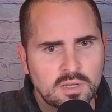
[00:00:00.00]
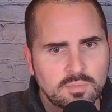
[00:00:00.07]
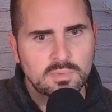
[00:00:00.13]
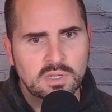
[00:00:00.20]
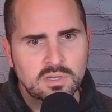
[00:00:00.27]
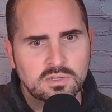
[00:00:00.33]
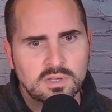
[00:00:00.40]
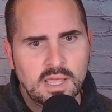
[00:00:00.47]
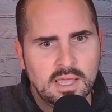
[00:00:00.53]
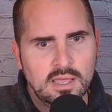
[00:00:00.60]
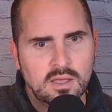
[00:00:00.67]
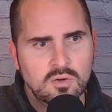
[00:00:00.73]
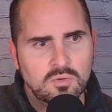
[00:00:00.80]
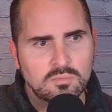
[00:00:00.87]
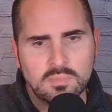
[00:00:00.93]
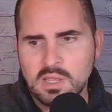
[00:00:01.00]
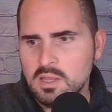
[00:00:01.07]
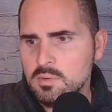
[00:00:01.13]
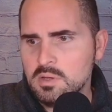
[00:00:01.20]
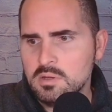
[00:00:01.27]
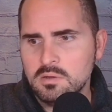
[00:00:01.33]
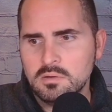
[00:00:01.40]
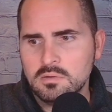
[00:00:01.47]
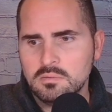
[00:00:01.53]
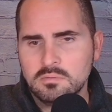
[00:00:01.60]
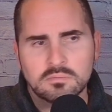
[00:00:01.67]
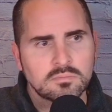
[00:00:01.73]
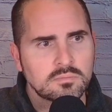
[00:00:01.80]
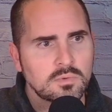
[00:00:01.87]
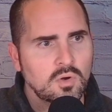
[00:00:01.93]
me down, baby.
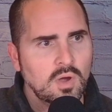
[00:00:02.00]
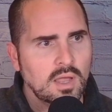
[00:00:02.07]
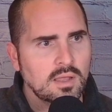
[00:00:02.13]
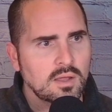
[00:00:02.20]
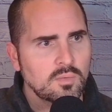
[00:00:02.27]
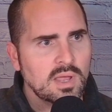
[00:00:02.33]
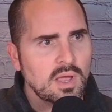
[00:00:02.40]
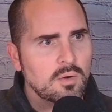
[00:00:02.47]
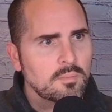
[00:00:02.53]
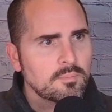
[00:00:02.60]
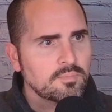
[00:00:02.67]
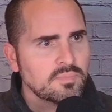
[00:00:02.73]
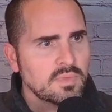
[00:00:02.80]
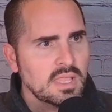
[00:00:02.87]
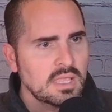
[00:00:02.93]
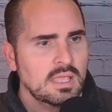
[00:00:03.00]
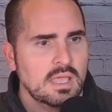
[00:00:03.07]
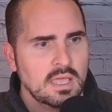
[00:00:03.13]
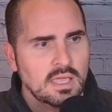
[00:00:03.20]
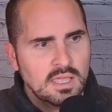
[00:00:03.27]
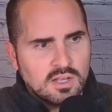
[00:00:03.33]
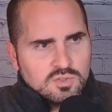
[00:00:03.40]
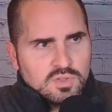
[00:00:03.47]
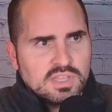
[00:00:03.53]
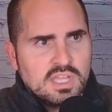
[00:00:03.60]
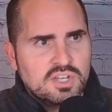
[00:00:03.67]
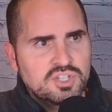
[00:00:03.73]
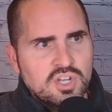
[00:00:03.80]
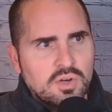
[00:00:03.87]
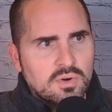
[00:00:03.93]
Okay, here we go. Here's what they
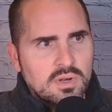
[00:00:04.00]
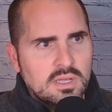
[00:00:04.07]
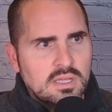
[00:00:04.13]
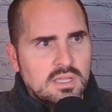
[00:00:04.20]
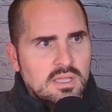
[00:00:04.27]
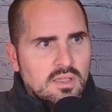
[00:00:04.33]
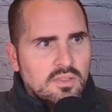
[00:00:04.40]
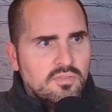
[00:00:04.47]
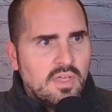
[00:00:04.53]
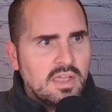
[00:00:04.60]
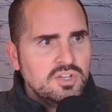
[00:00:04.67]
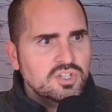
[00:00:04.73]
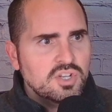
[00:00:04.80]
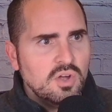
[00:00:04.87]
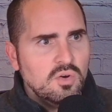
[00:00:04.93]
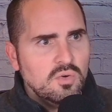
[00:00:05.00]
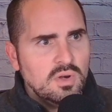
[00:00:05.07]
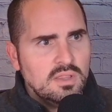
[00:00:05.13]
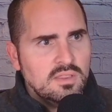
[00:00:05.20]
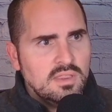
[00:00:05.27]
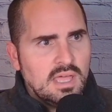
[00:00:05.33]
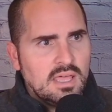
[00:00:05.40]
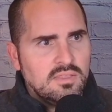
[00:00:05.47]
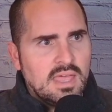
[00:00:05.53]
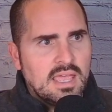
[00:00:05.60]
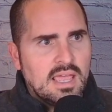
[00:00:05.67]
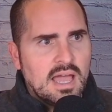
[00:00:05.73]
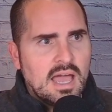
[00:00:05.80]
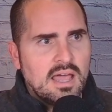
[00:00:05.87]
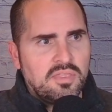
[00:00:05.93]
showed. They showed that they
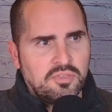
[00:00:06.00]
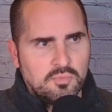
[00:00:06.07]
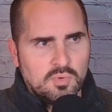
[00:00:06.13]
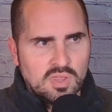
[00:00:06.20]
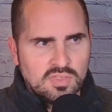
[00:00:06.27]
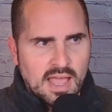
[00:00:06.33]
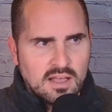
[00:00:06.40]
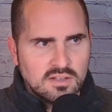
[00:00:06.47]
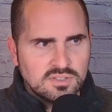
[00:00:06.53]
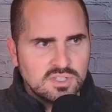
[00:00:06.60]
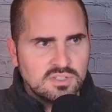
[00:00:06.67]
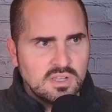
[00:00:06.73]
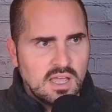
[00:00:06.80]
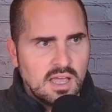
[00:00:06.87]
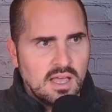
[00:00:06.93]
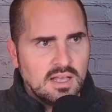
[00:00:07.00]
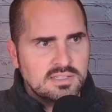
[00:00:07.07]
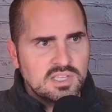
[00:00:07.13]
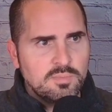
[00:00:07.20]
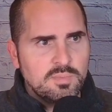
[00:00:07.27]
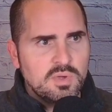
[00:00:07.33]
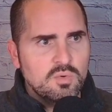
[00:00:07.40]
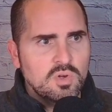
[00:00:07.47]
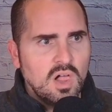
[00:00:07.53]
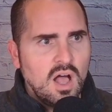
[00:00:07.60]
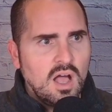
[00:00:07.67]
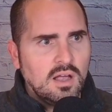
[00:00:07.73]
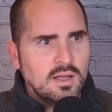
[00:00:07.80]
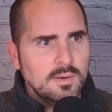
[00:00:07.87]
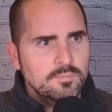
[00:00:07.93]
got 3,000 CPU
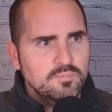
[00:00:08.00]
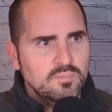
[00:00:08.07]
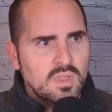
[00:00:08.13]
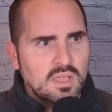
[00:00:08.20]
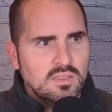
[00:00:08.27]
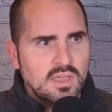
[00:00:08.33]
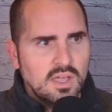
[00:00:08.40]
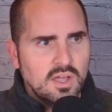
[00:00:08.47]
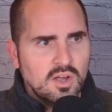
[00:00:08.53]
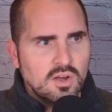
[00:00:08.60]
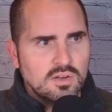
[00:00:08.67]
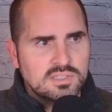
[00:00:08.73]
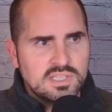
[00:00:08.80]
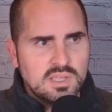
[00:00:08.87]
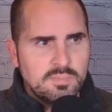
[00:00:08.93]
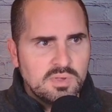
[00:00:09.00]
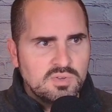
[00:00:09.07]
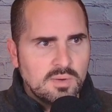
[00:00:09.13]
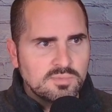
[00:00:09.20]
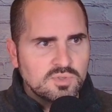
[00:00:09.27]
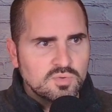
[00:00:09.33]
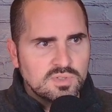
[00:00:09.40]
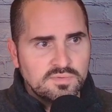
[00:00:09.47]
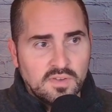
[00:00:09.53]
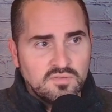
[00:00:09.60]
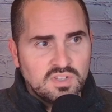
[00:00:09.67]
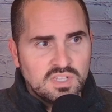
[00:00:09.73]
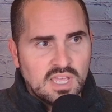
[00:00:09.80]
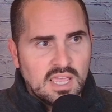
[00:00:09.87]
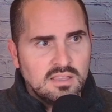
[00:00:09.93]
clock. Their CPU temperature was
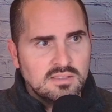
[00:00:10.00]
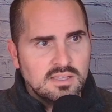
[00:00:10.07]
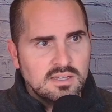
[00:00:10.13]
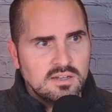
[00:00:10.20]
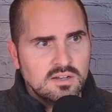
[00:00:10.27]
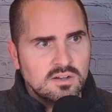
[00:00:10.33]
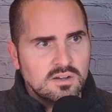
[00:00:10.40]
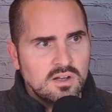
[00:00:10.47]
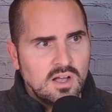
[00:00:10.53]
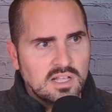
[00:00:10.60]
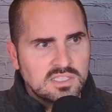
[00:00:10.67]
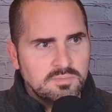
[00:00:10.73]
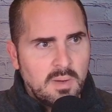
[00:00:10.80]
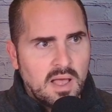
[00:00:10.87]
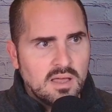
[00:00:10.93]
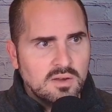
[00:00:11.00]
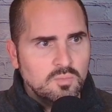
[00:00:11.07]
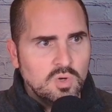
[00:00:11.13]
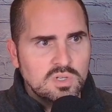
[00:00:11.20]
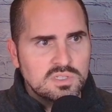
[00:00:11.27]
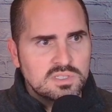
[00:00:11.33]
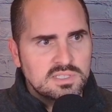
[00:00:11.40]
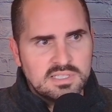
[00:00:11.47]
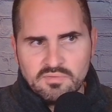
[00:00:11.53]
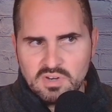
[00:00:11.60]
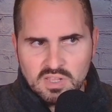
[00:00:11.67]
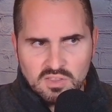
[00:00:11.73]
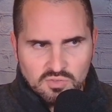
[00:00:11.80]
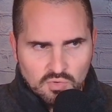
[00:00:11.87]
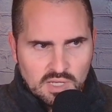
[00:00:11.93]
58. Their hotspot was
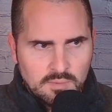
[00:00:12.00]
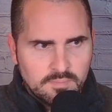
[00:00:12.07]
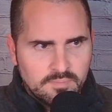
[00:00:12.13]
73.